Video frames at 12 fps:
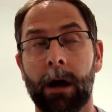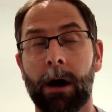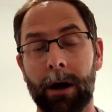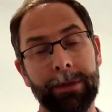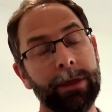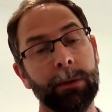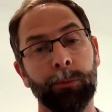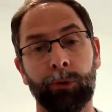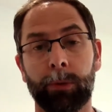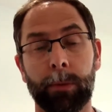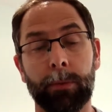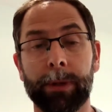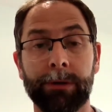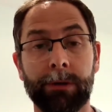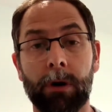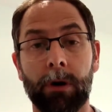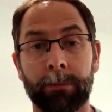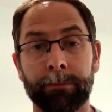I think probably
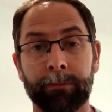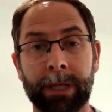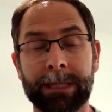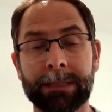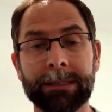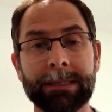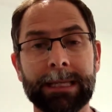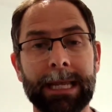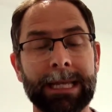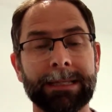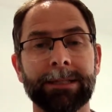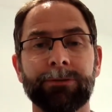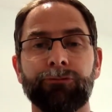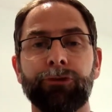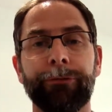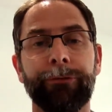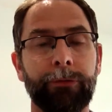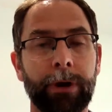not. It doesn't
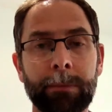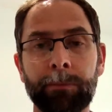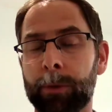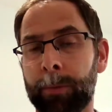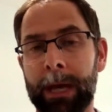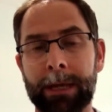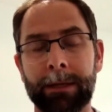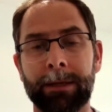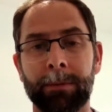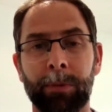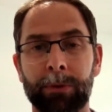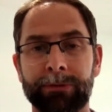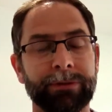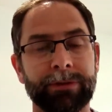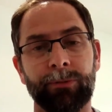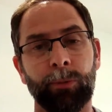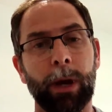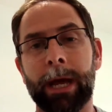reframe the pain in a
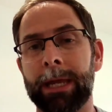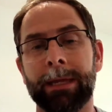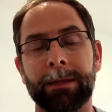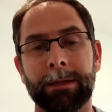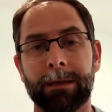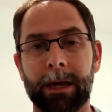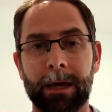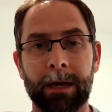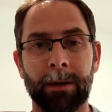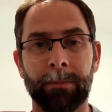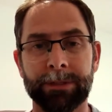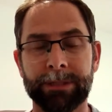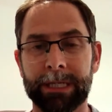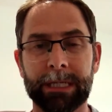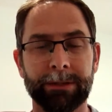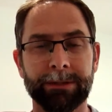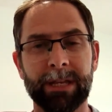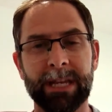positive way, particularly.
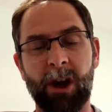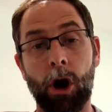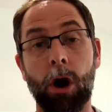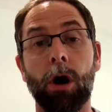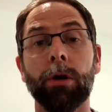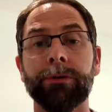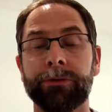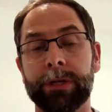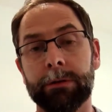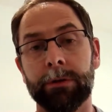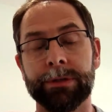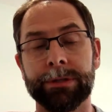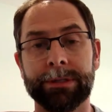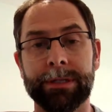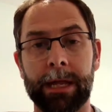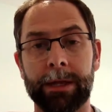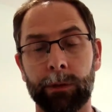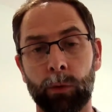It doesn't enhance their
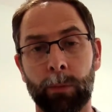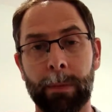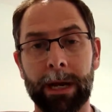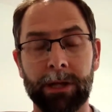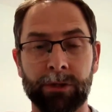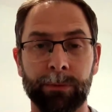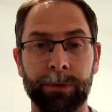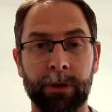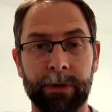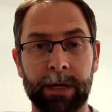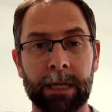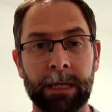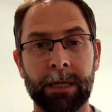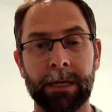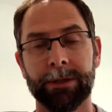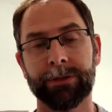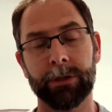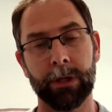understanding or management of it.
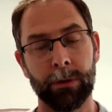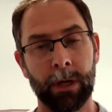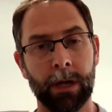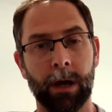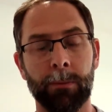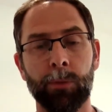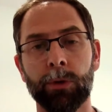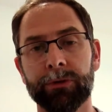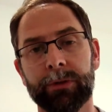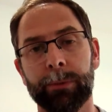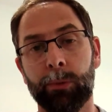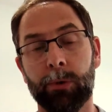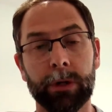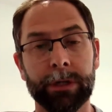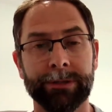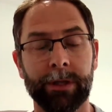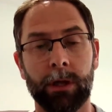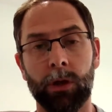So I'm not
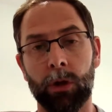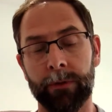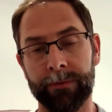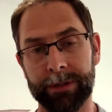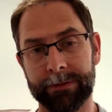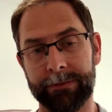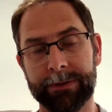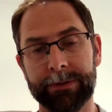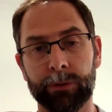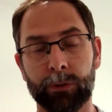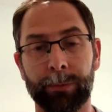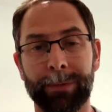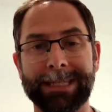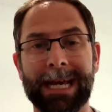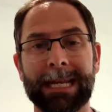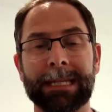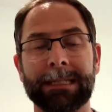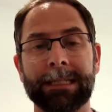surprised that a lot of these physical
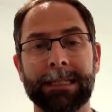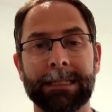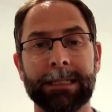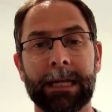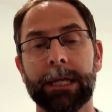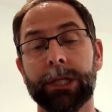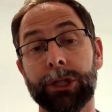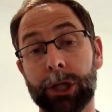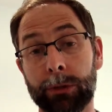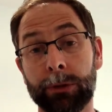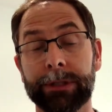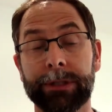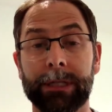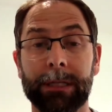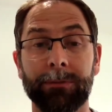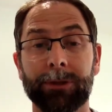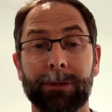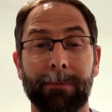modalities don't
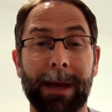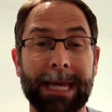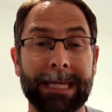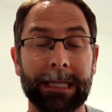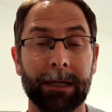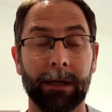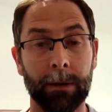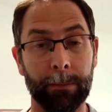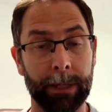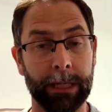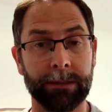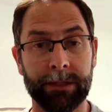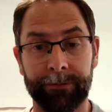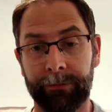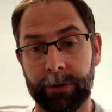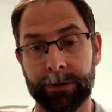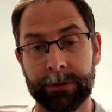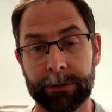seem to make a big
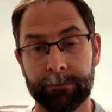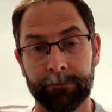difference.